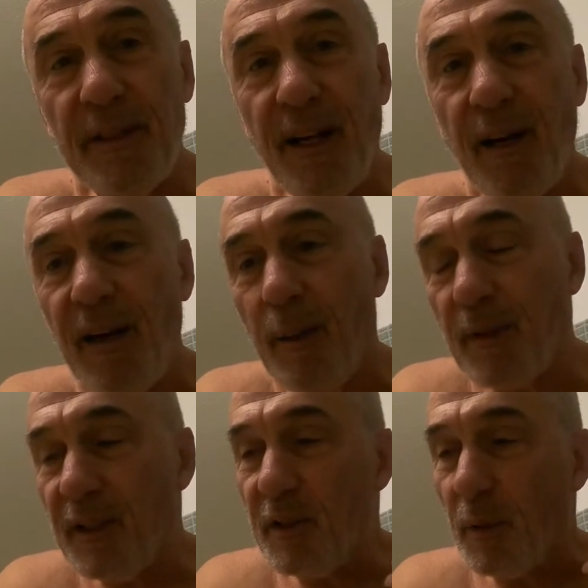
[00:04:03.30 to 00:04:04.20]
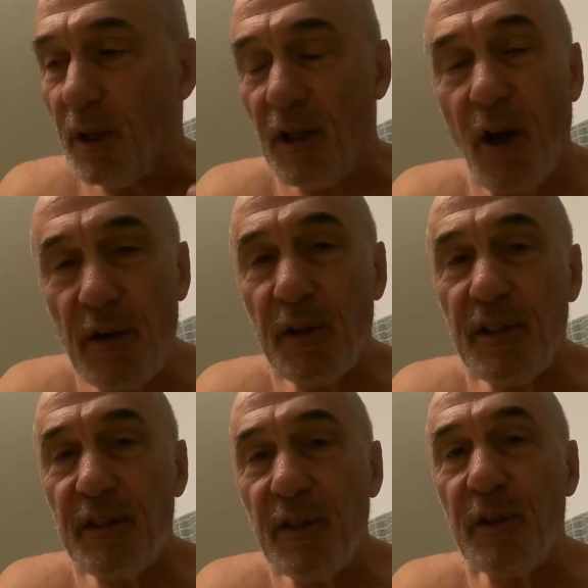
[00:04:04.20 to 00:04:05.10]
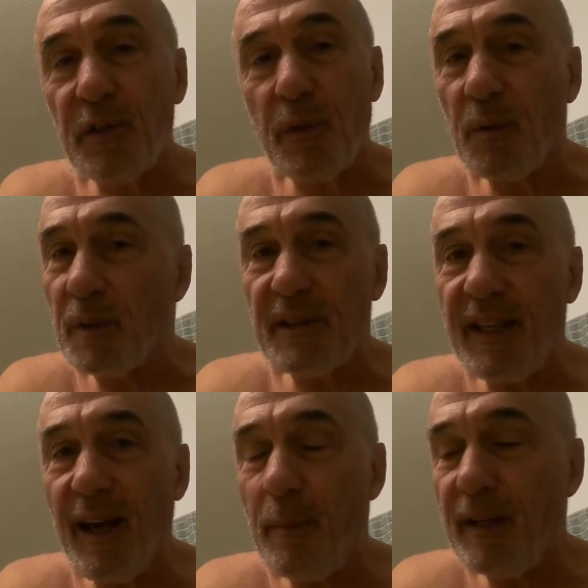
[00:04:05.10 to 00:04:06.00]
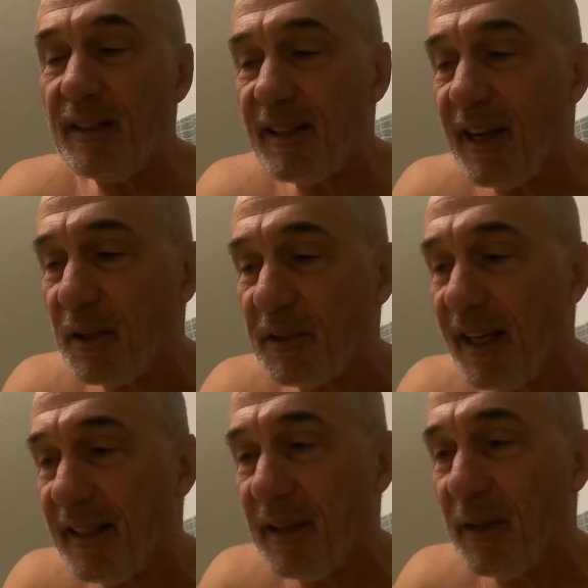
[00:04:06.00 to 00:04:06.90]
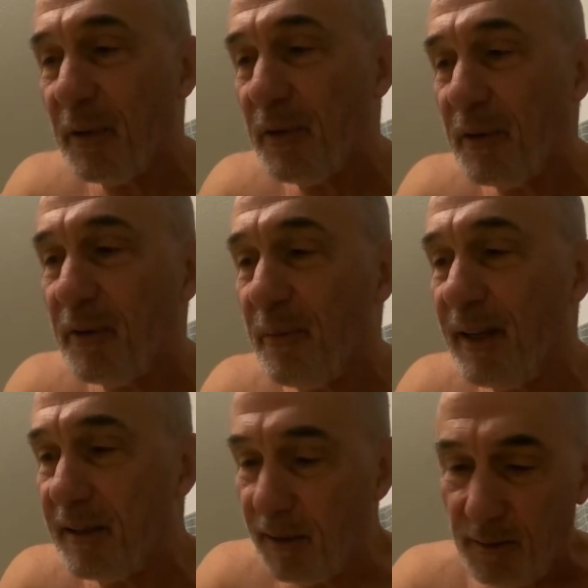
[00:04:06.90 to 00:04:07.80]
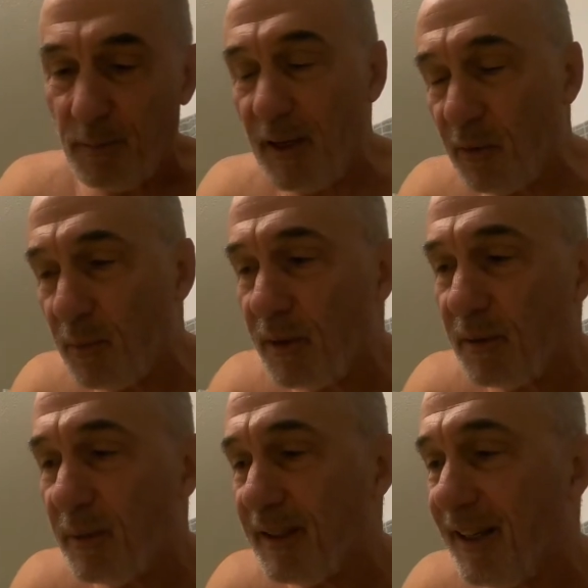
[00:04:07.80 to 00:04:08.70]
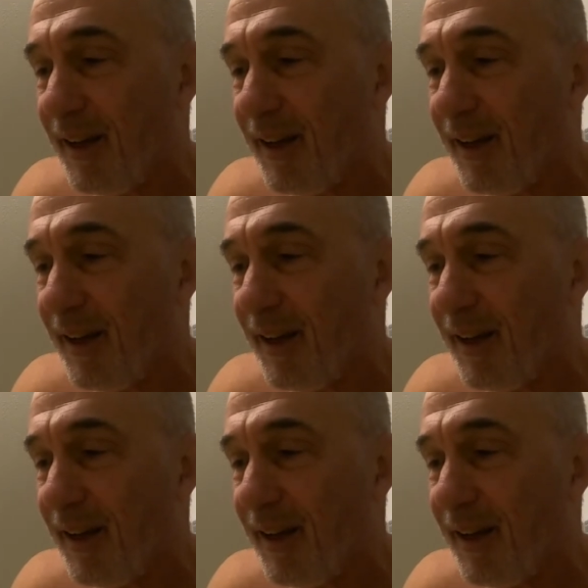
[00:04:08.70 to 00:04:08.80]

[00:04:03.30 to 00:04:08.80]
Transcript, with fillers: in there. I'm going to do a longer than usual. We'll see how many cycles I can go through of my little around the world with the